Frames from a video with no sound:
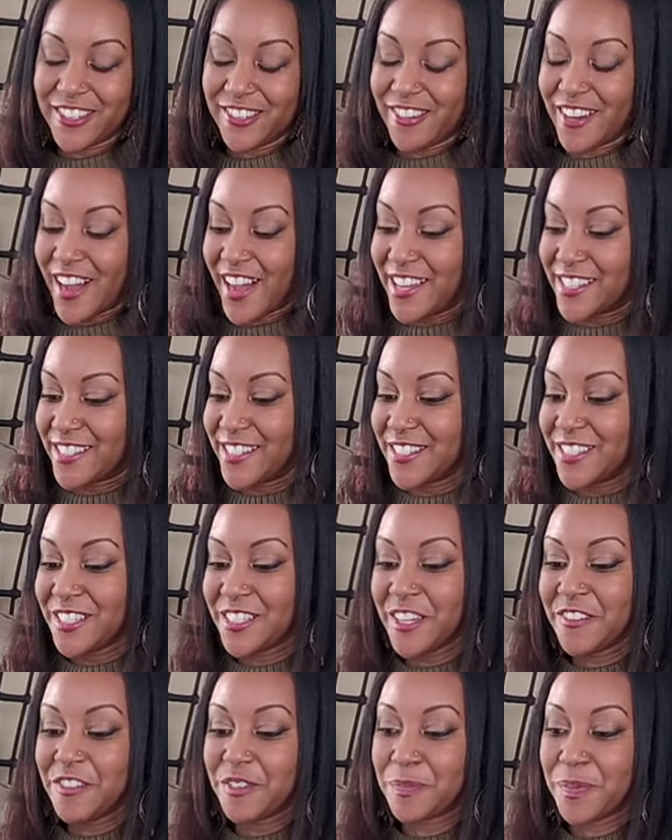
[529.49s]
You guys, these
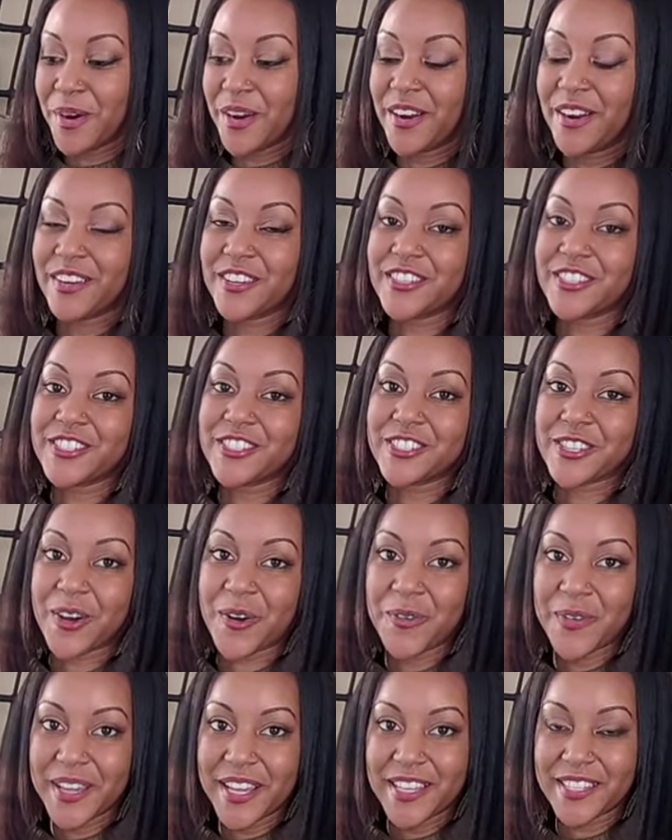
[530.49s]
leaves burn
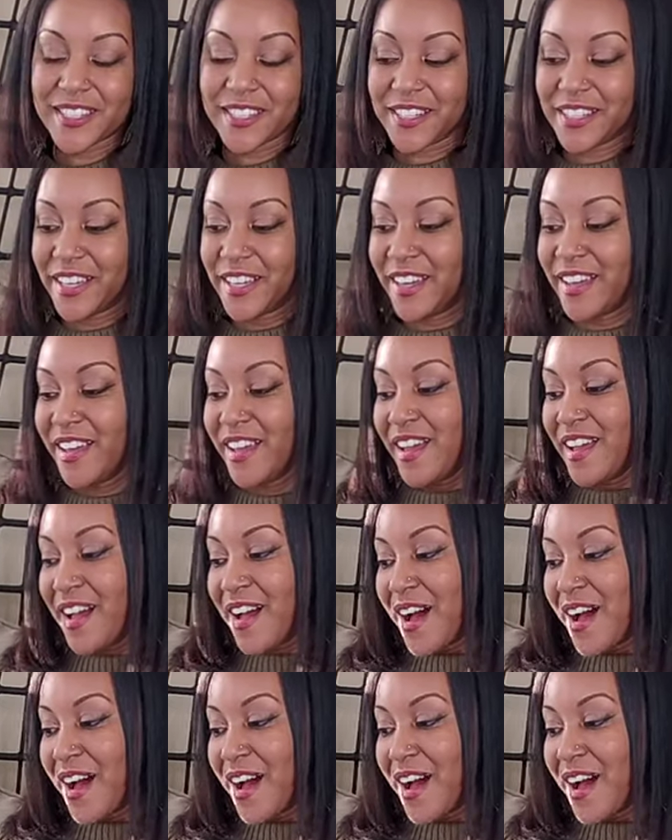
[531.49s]
so easily,